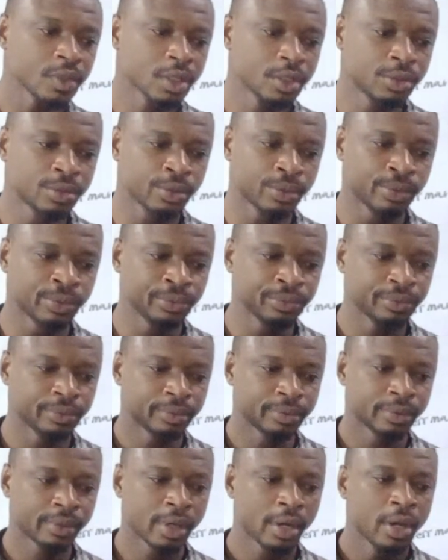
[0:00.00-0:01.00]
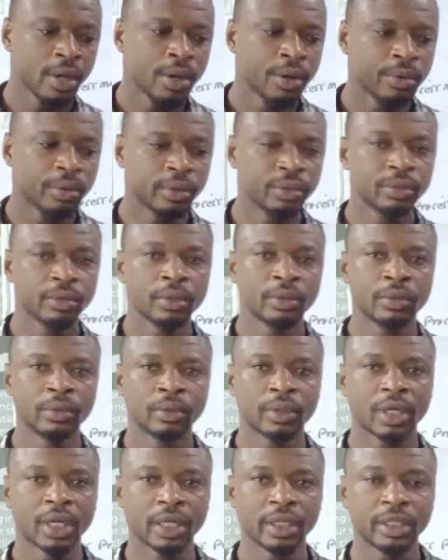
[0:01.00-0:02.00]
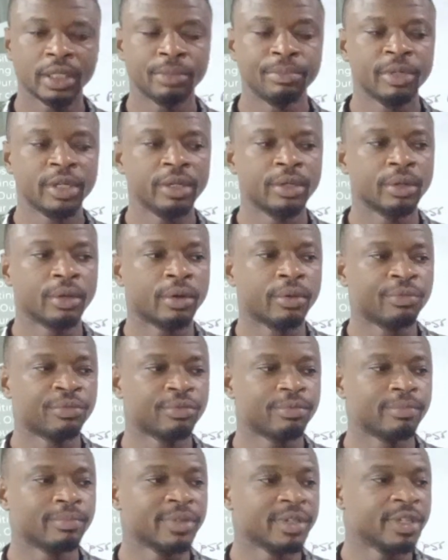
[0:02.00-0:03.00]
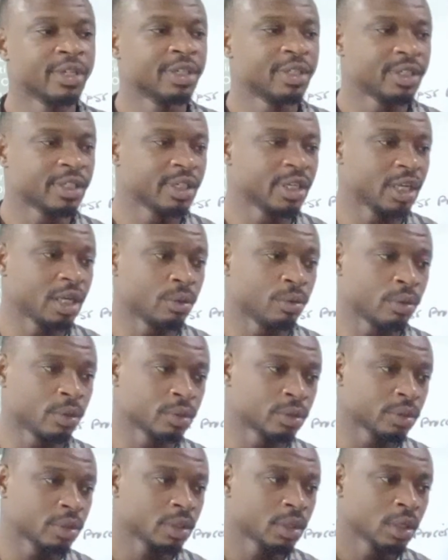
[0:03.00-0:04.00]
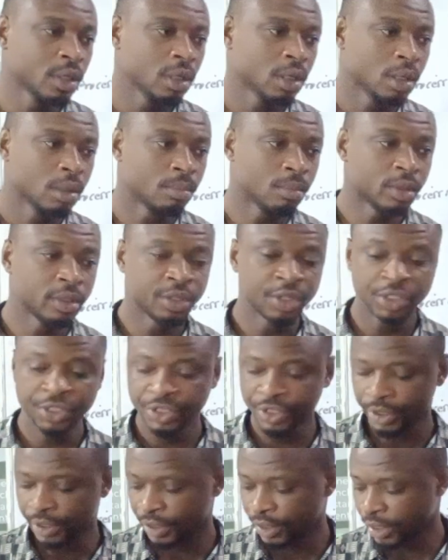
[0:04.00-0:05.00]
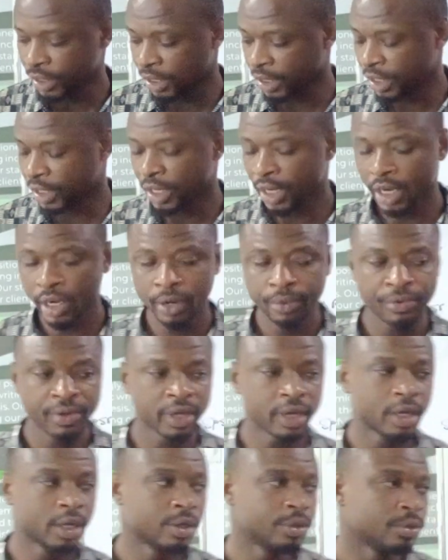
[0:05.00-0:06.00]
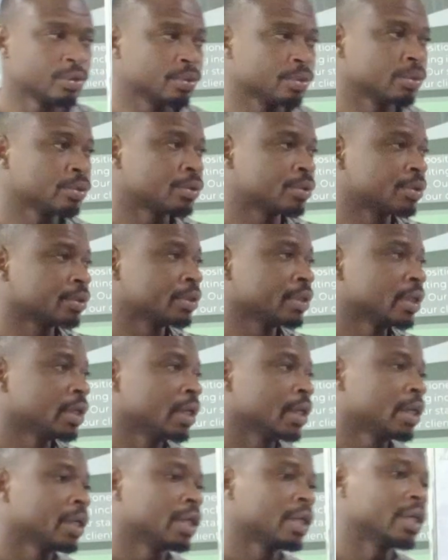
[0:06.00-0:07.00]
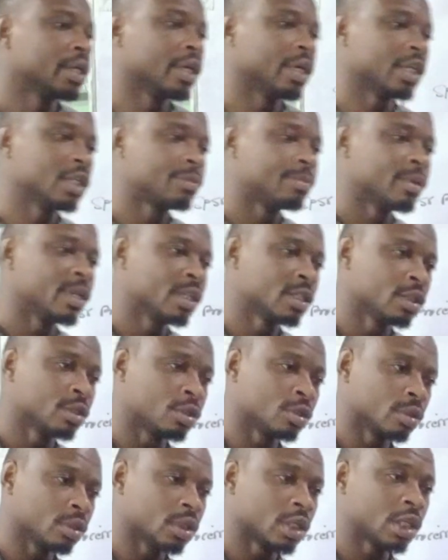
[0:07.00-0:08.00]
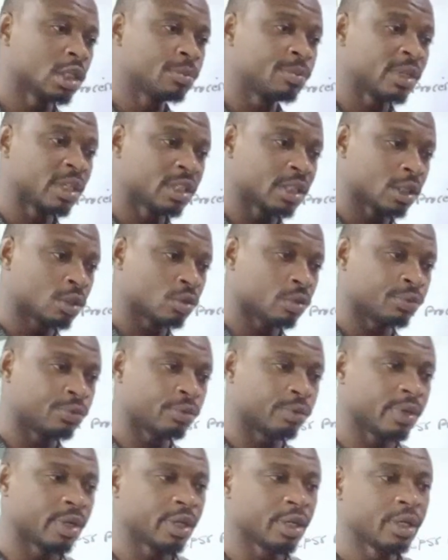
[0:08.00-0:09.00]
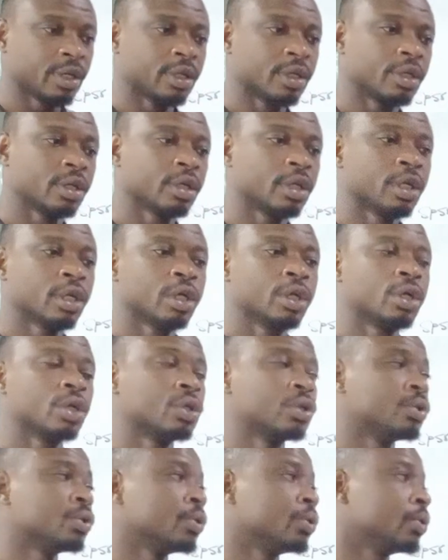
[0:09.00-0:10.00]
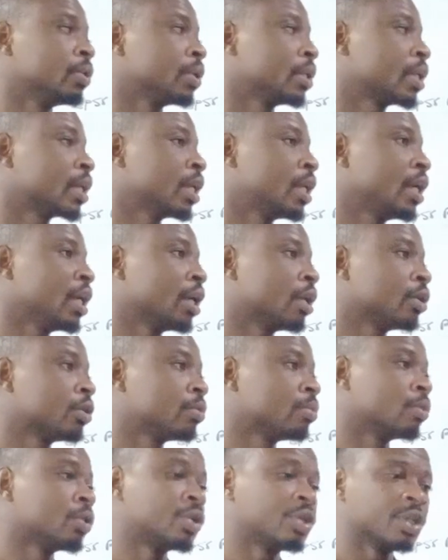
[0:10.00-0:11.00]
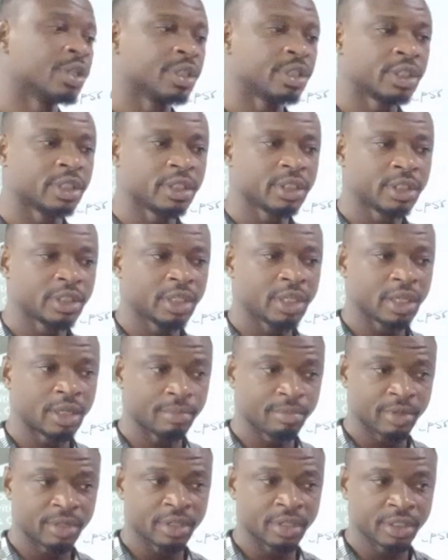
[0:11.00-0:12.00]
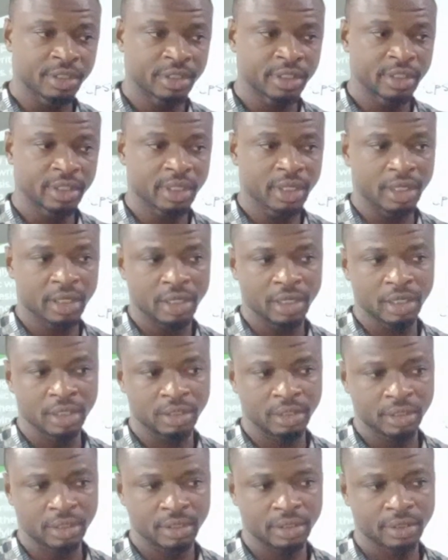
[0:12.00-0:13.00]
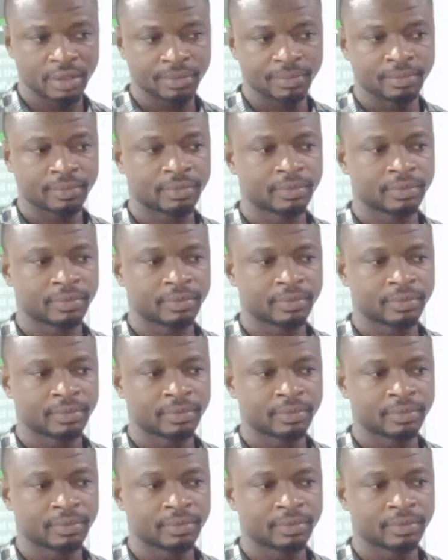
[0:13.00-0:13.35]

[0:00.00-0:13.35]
So we're going to look at the meaning of mediation and what moderation, and how we can use the SPSS software to carry out moderation and mediation analysis.